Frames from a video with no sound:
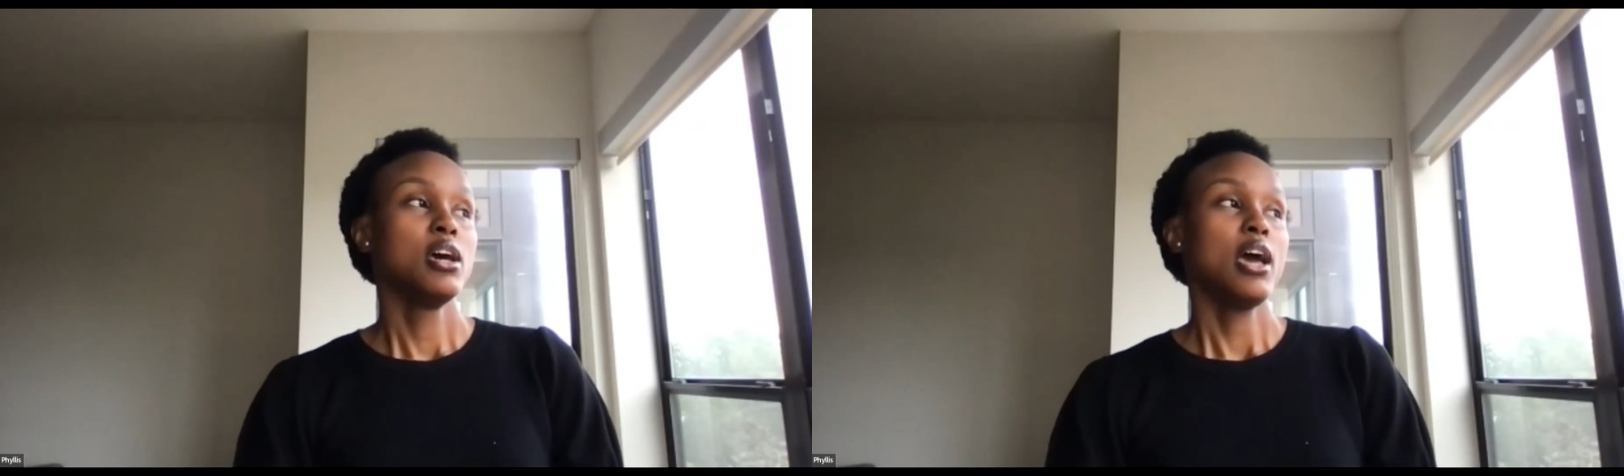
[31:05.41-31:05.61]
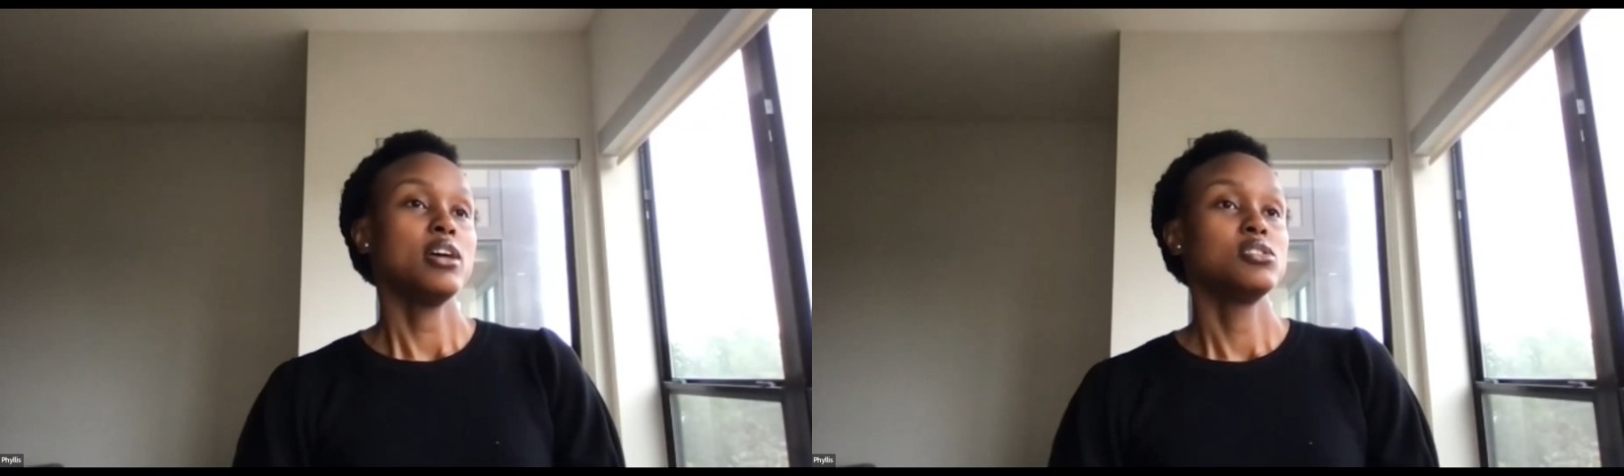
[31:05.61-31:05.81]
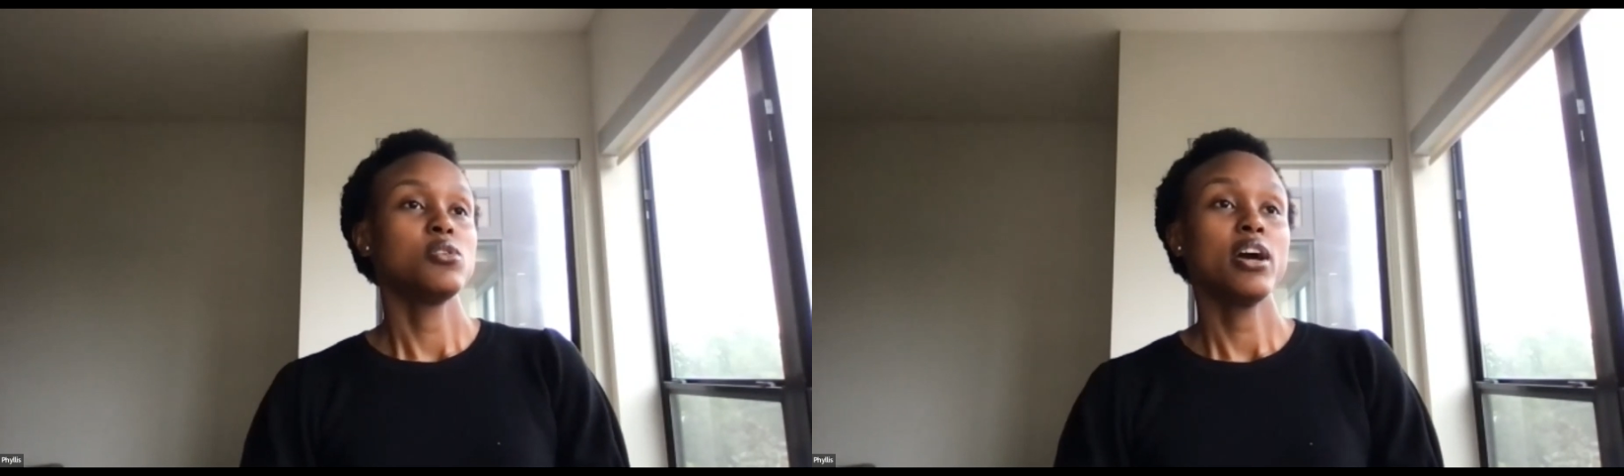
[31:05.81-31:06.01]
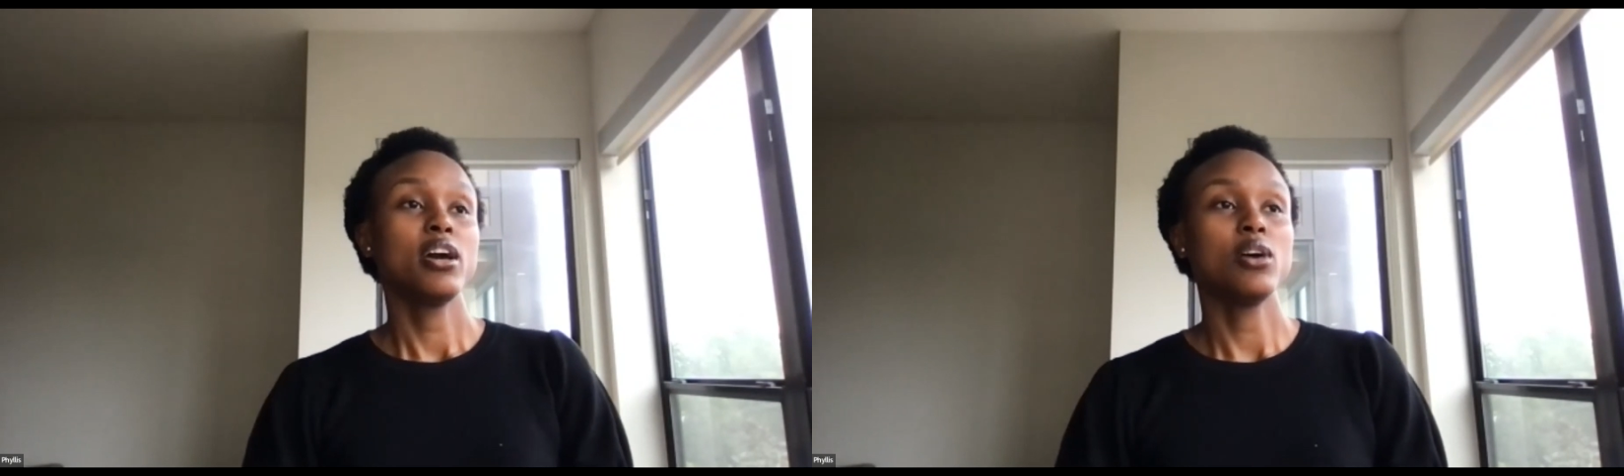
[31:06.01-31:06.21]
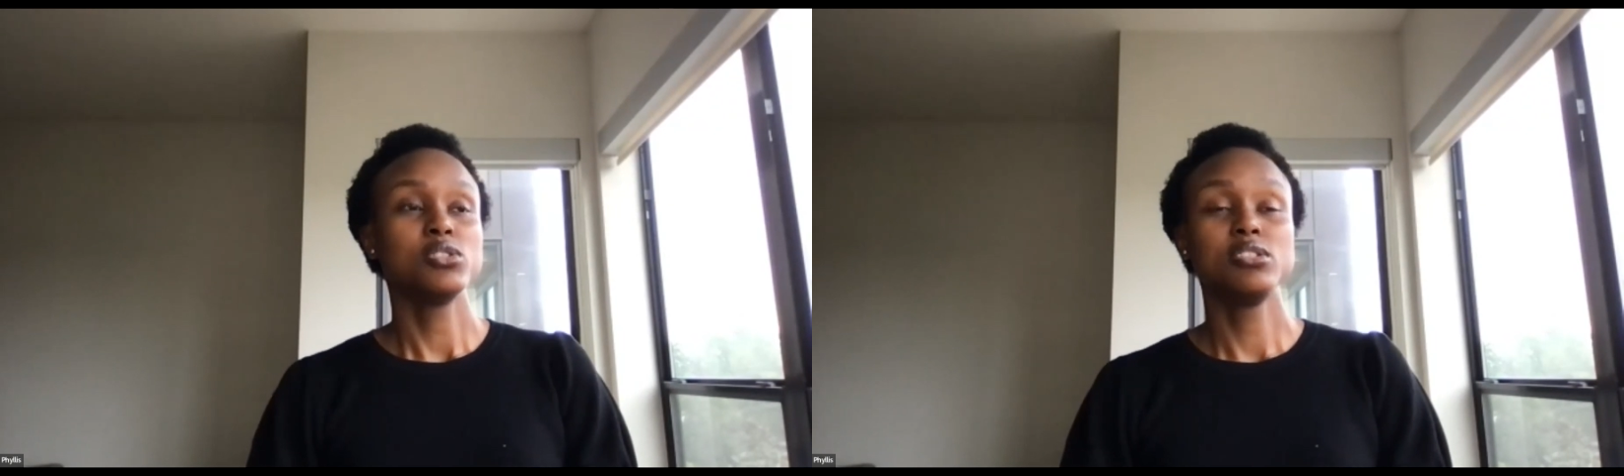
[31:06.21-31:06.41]
And so
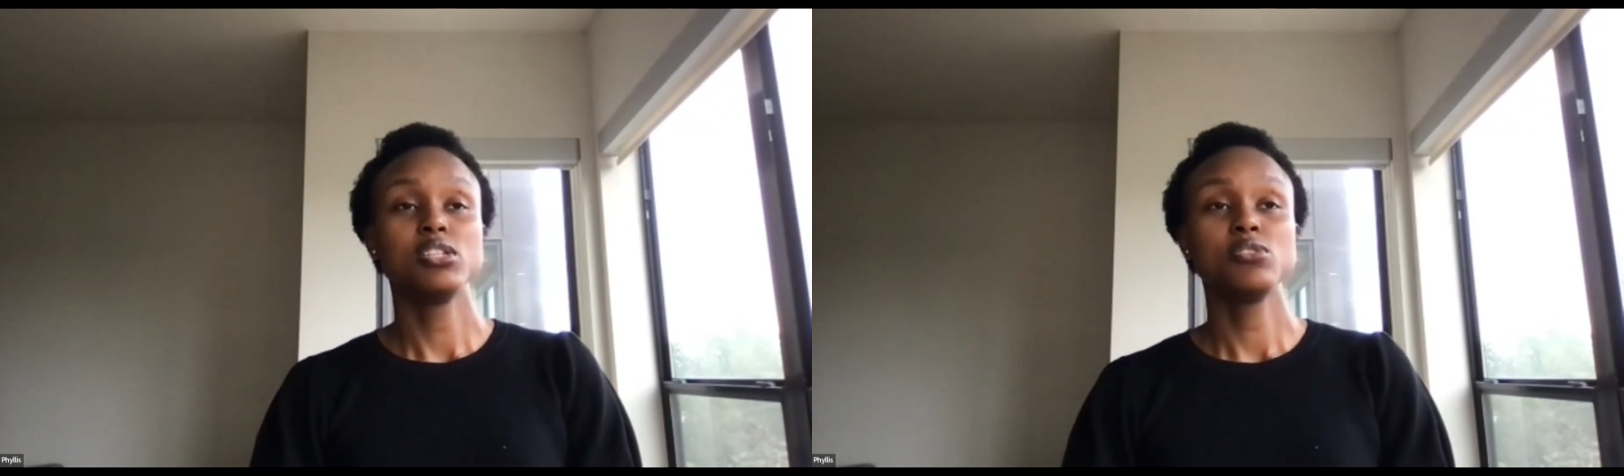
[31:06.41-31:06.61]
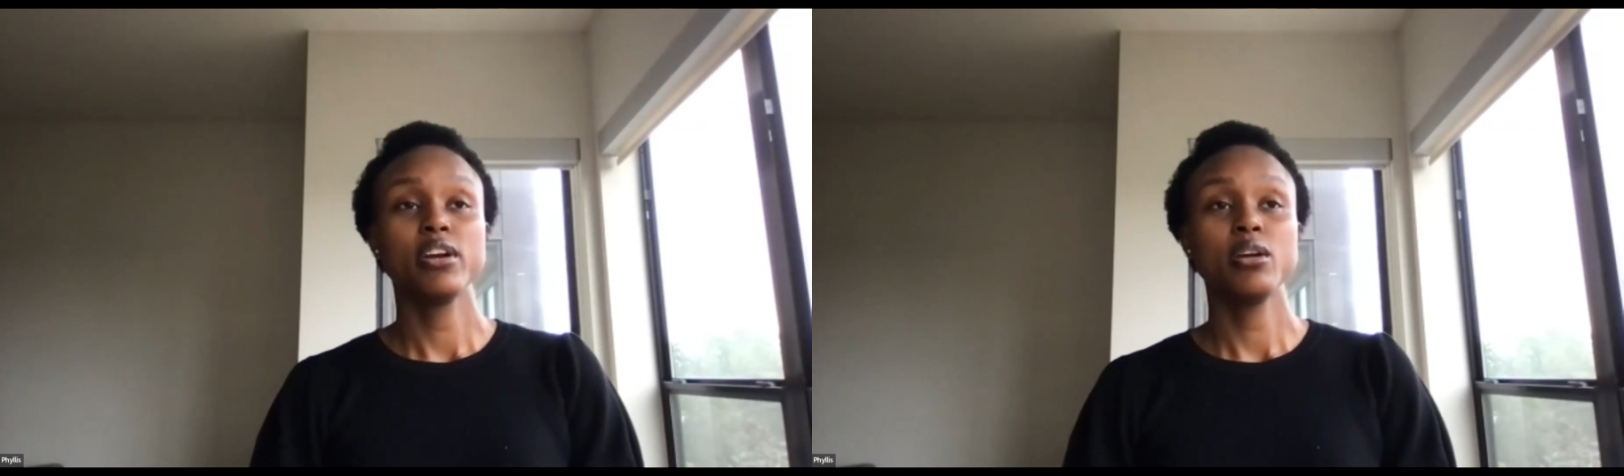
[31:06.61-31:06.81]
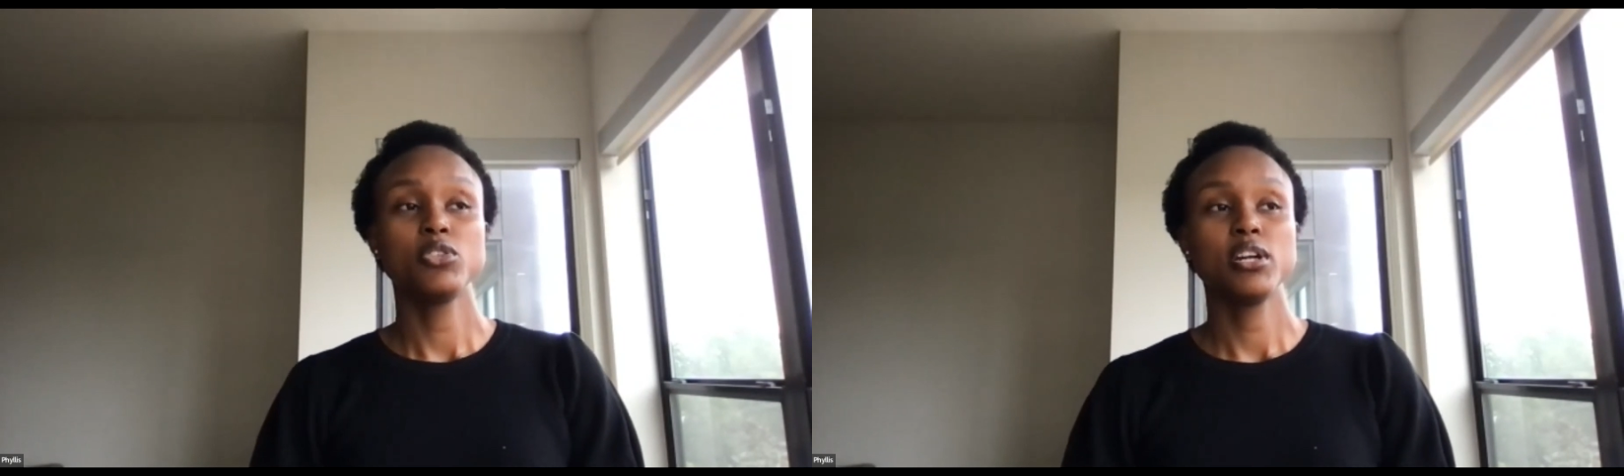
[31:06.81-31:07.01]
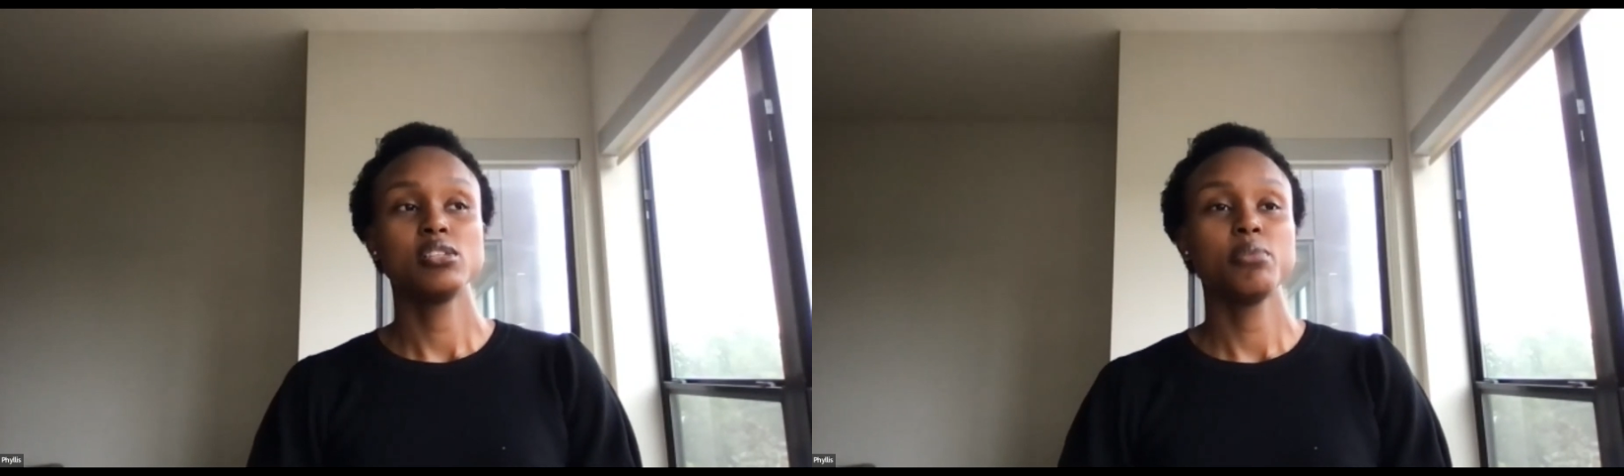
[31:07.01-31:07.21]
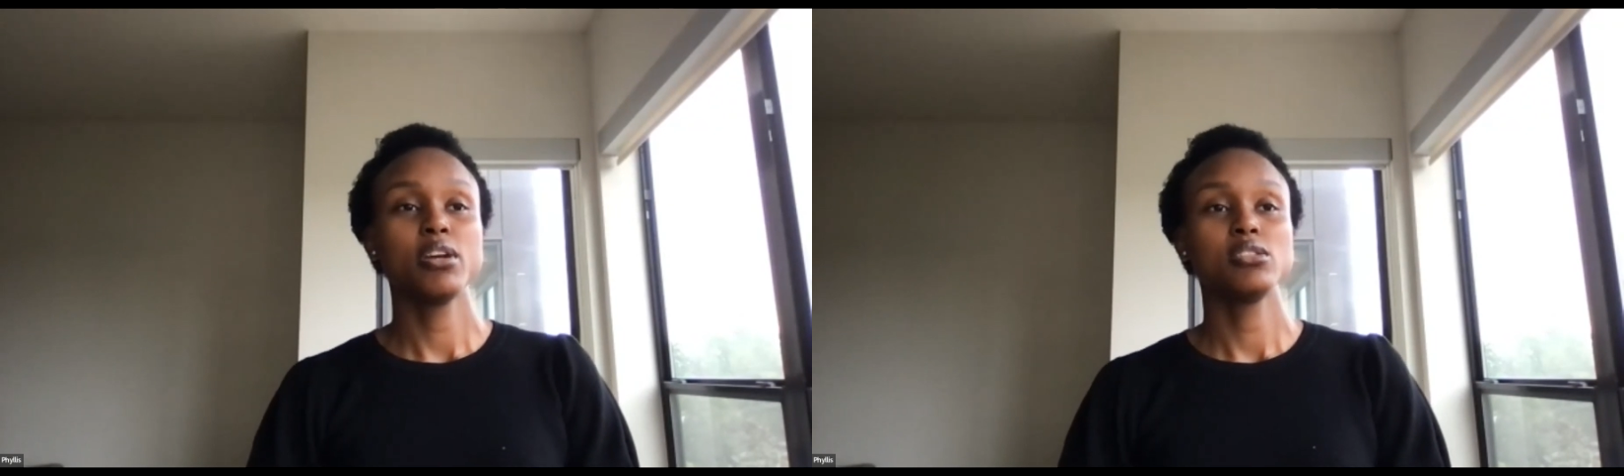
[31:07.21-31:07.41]
I was just very
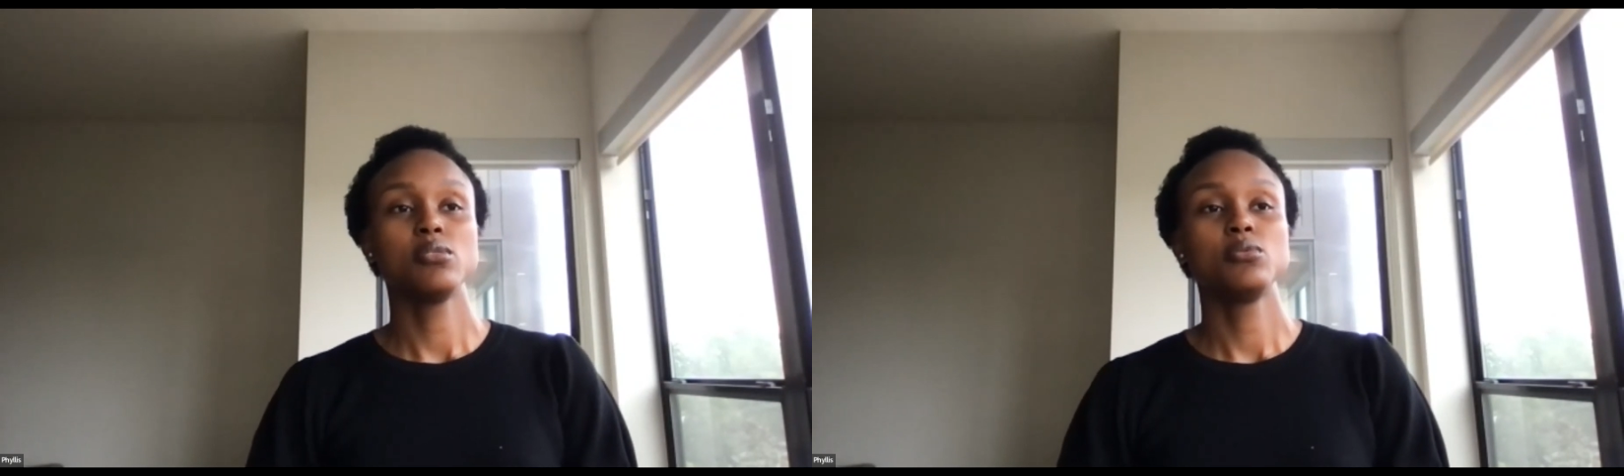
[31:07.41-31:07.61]
transparent